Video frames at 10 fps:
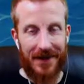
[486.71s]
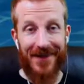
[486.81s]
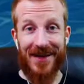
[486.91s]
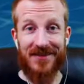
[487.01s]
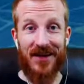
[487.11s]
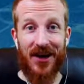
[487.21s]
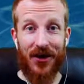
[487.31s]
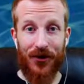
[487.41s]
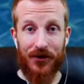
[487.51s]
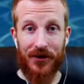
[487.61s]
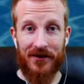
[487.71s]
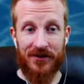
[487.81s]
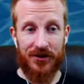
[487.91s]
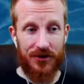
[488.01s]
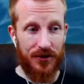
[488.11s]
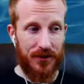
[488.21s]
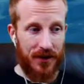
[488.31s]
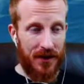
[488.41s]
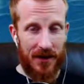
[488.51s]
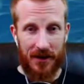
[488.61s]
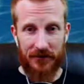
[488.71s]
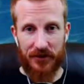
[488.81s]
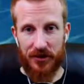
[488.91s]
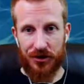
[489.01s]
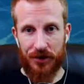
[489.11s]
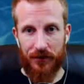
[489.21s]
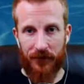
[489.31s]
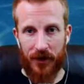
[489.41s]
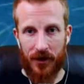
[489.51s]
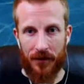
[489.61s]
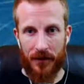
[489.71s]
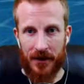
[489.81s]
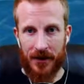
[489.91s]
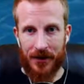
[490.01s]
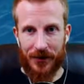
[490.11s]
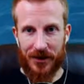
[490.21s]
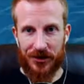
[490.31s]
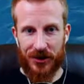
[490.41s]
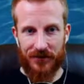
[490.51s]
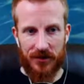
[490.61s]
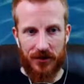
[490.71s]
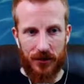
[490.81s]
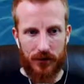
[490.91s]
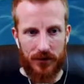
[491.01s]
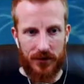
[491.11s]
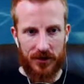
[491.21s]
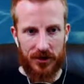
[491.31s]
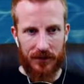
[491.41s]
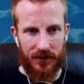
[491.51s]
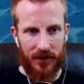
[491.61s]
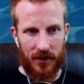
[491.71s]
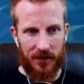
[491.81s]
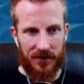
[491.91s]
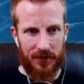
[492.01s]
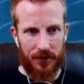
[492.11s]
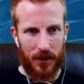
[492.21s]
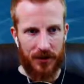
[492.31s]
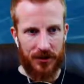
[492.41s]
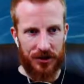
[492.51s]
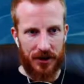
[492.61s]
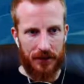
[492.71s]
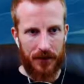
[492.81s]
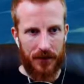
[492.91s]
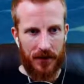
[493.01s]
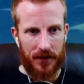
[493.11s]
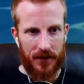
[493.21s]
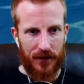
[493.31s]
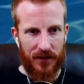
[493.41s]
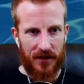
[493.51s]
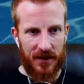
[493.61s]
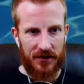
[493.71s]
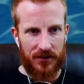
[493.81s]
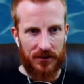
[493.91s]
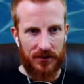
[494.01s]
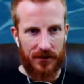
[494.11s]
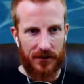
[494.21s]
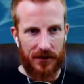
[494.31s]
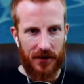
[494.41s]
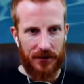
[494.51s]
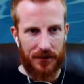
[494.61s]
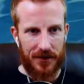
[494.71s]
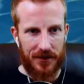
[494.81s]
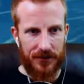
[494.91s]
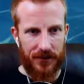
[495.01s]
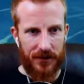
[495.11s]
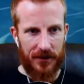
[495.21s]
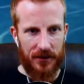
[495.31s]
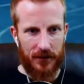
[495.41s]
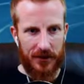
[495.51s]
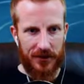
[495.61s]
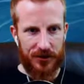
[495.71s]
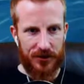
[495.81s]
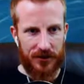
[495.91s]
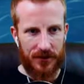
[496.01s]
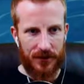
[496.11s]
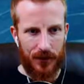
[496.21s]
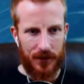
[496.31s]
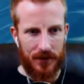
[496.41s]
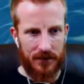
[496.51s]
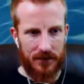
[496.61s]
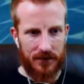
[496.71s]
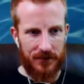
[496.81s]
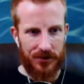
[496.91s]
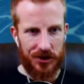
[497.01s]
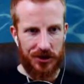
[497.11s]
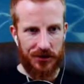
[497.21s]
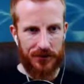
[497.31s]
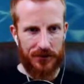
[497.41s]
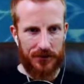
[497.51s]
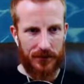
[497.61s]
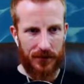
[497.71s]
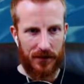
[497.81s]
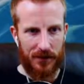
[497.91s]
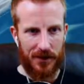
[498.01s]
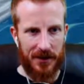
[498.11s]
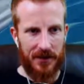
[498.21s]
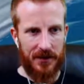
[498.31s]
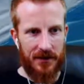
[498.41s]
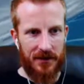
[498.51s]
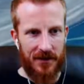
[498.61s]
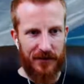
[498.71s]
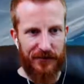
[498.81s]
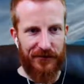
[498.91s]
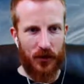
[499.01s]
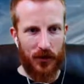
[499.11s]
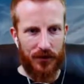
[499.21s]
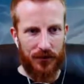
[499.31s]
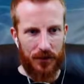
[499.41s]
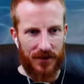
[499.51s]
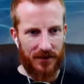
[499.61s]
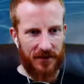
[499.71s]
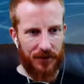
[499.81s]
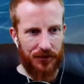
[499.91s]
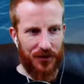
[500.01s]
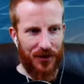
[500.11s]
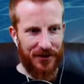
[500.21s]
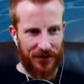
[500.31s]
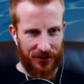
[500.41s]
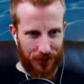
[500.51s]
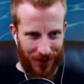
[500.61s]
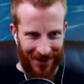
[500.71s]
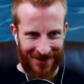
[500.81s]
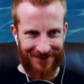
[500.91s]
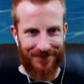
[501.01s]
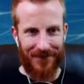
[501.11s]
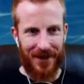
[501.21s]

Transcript: Now, that is not all you have to do for the sheep farm. You actually have to go to the sheep farm and spawn sheep. Theodorich. 1, 2, 3, 4 is what it seems to want you to spawn.